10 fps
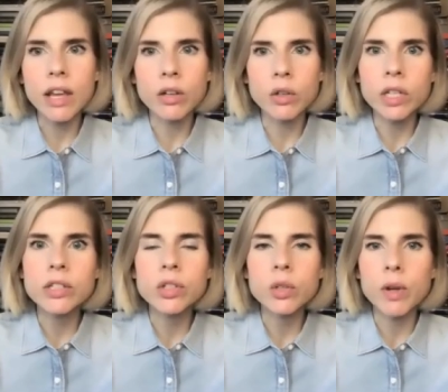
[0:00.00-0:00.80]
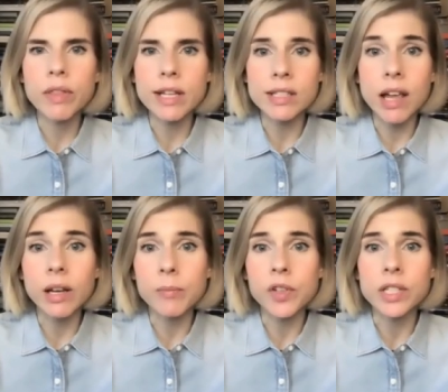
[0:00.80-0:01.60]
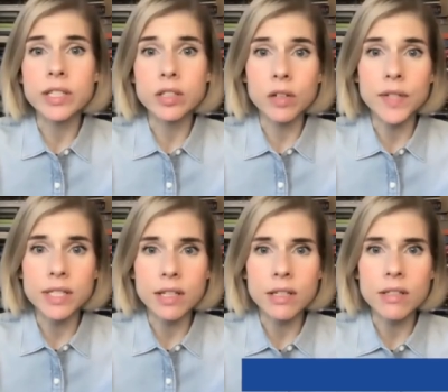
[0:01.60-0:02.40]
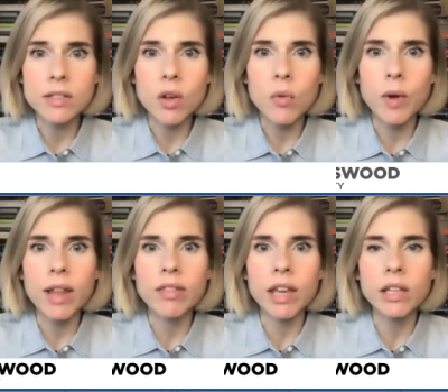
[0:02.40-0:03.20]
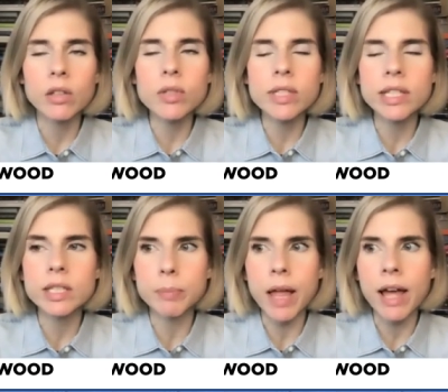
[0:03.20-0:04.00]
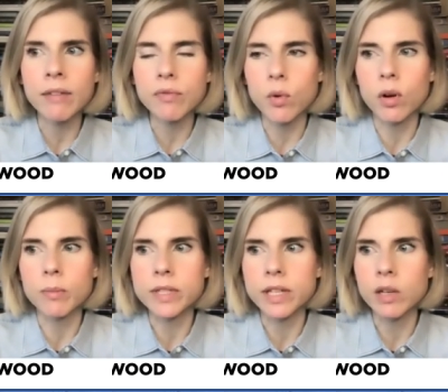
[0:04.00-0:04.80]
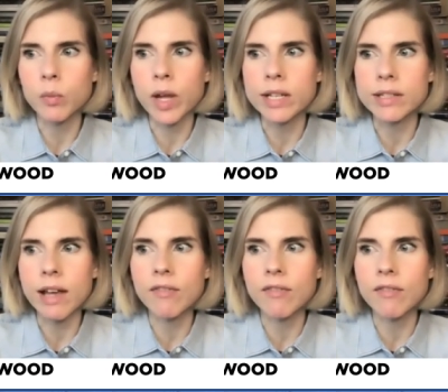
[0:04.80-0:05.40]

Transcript: agree to when they sign up for these services. So when they use these platforms in ways that